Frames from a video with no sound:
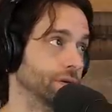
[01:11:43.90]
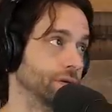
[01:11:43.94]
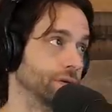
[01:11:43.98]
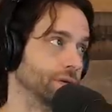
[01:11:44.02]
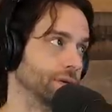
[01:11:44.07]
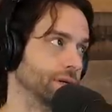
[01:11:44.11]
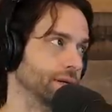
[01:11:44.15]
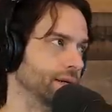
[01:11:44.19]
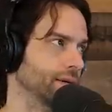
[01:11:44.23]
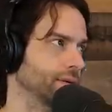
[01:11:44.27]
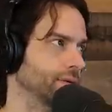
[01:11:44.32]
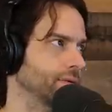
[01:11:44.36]

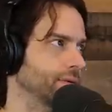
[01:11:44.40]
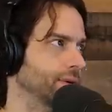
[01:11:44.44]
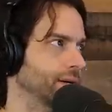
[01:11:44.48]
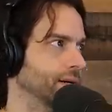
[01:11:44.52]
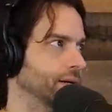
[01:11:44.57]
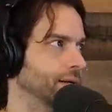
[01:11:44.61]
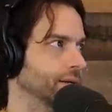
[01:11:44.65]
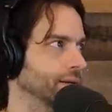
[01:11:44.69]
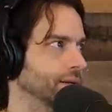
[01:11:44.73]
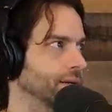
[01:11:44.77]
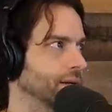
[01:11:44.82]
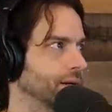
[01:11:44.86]
I don't know why,
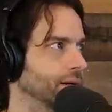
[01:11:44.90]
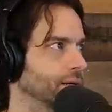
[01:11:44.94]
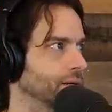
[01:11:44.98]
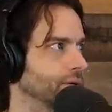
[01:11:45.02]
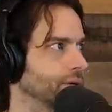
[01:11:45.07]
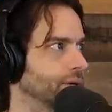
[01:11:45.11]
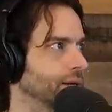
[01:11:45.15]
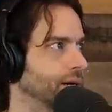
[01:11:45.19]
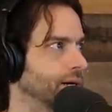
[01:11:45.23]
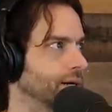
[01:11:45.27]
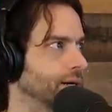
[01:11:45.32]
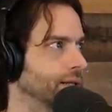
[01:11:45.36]
good luck. Do
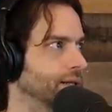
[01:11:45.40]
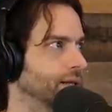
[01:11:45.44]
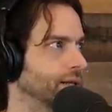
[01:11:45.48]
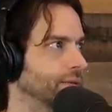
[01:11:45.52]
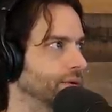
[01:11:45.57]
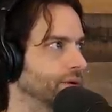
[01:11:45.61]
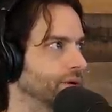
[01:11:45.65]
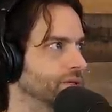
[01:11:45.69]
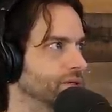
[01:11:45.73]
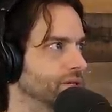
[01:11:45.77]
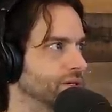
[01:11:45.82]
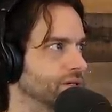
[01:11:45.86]
not contact
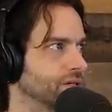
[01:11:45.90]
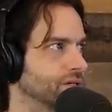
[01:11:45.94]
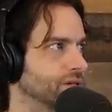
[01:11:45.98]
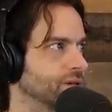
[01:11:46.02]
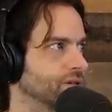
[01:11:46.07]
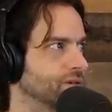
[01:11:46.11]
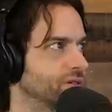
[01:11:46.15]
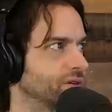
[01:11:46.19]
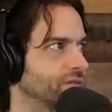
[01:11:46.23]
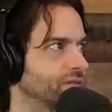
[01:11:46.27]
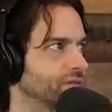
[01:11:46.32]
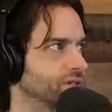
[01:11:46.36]
me on
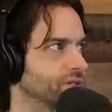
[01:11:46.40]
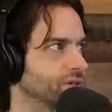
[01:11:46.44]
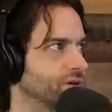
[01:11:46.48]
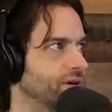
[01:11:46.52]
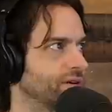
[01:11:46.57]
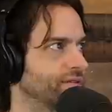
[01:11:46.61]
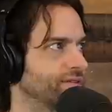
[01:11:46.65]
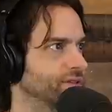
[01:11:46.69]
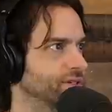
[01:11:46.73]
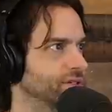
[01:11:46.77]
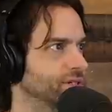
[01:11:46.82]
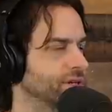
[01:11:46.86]
solicited services or
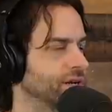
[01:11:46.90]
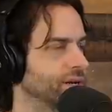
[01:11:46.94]
offers.